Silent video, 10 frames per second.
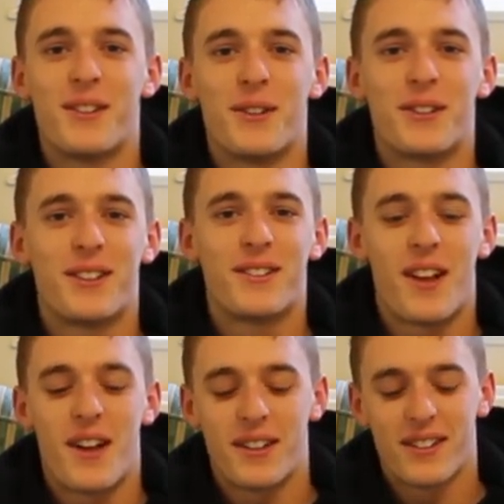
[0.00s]
Got
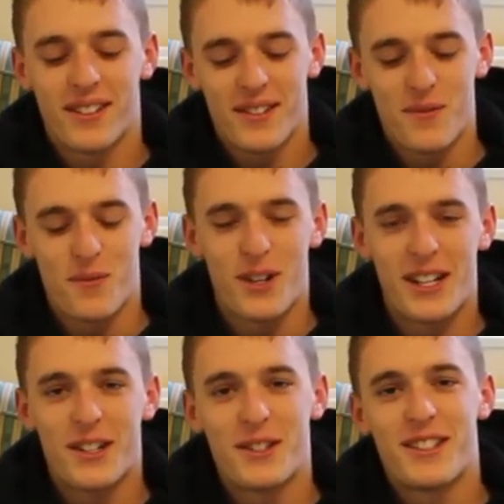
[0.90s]
like
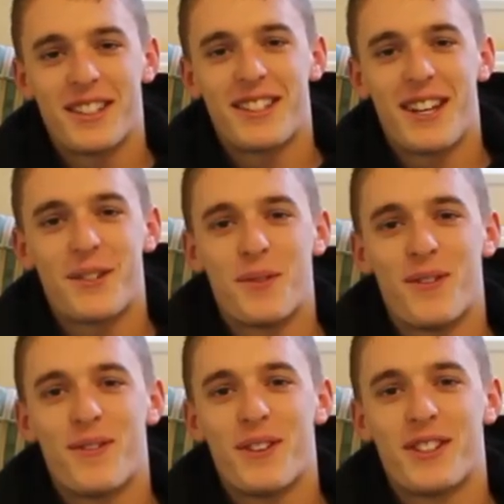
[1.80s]
really good success
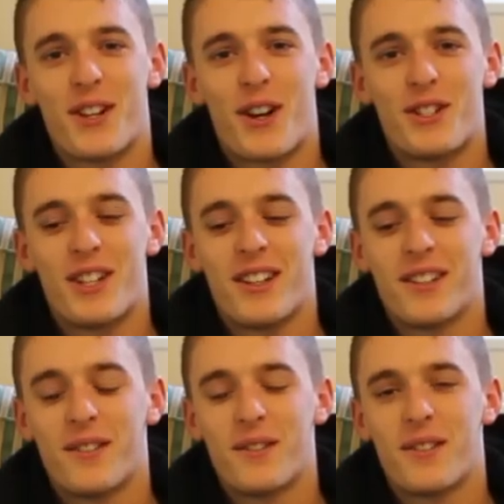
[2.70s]
with Asaji
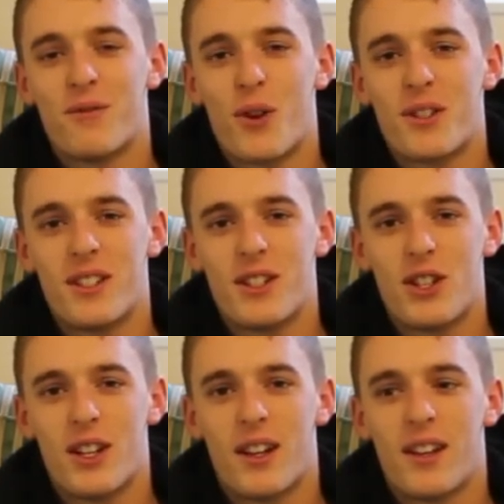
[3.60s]
and Ross
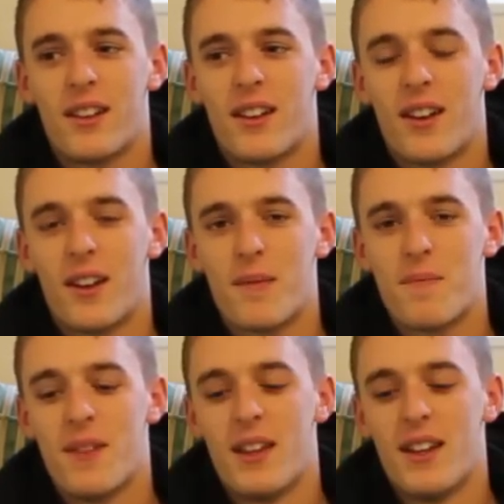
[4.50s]
this year. Um,
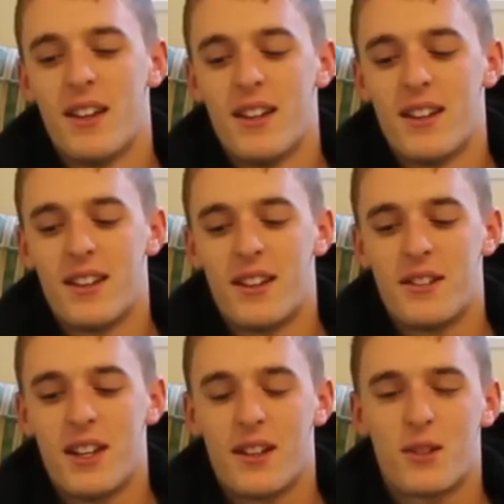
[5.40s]

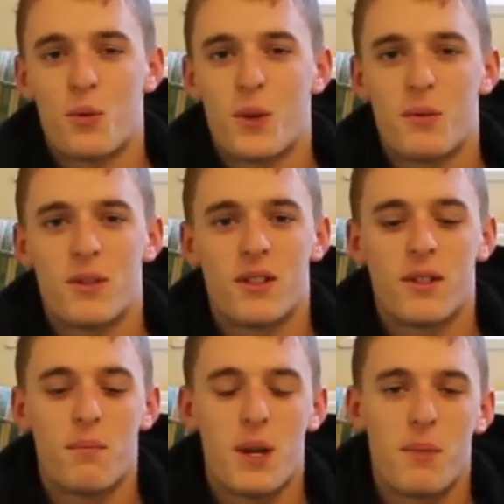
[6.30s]
yeah, just wanted
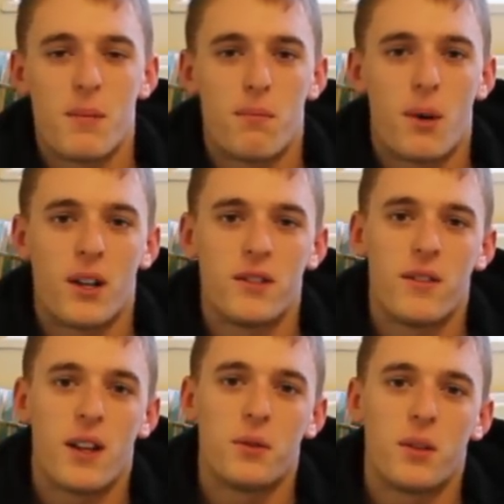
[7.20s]
to be a bit part
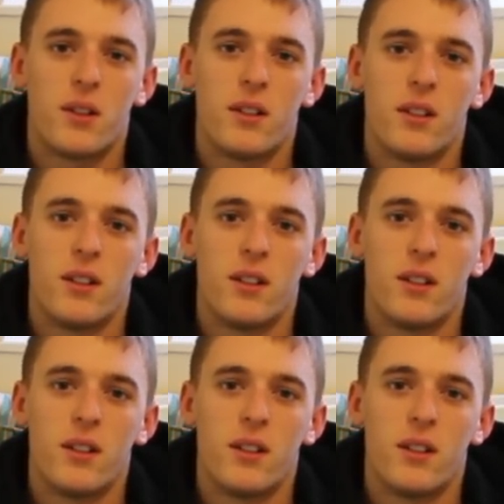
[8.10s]
of that as well.